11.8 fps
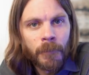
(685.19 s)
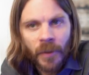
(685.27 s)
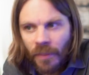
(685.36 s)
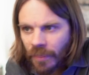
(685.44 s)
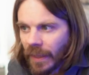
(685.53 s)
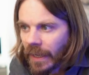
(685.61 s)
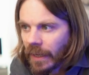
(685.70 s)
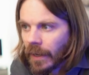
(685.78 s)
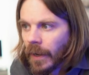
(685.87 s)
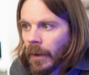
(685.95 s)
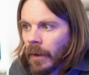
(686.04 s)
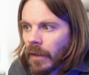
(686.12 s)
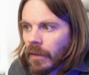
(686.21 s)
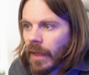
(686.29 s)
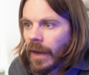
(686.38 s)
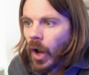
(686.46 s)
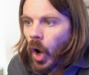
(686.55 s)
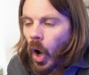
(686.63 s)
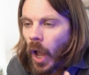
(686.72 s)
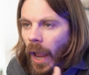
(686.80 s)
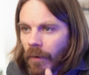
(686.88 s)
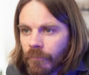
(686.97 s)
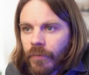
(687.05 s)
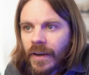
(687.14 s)
to think that
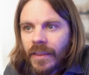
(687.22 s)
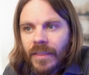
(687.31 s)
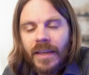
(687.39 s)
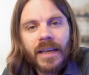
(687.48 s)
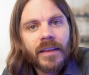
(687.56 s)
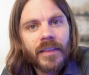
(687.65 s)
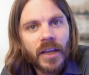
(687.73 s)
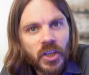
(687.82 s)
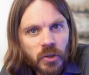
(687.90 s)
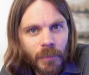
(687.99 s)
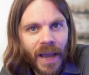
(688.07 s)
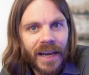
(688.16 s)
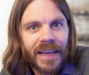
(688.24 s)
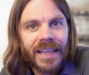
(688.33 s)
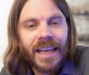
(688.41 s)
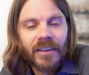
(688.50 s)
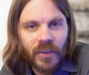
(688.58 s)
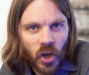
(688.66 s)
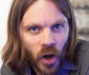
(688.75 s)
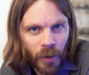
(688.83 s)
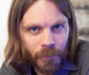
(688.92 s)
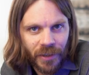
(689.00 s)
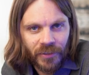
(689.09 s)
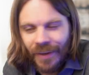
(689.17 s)
everything that humanity has
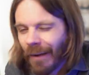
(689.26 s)
accomplished,